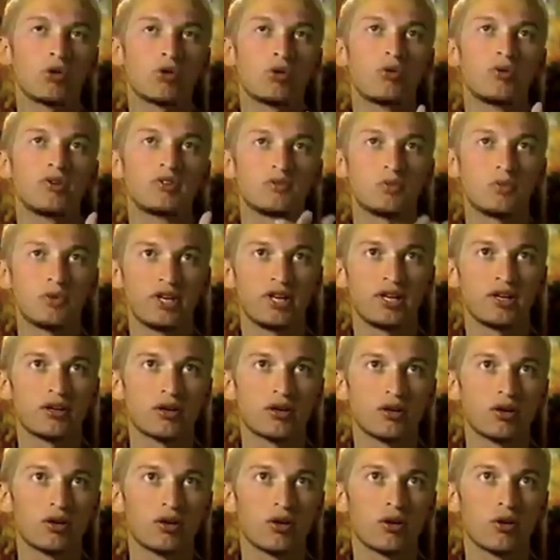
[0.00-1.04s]
who is
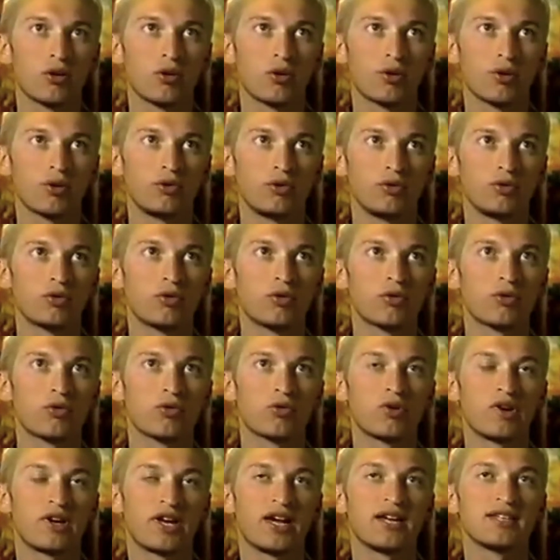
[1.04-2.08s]
weak, who
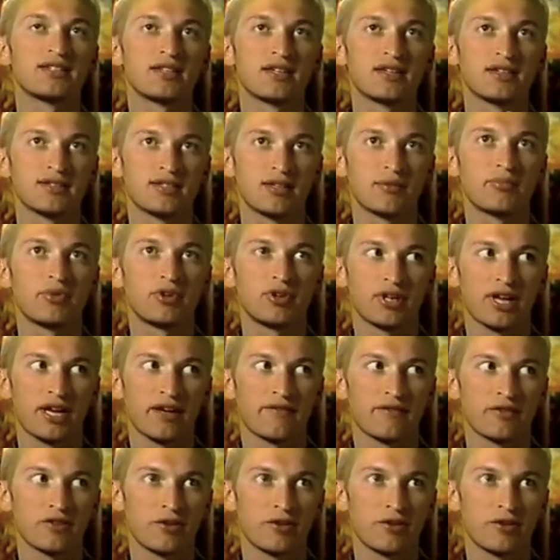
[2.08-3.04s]
creates a simple life for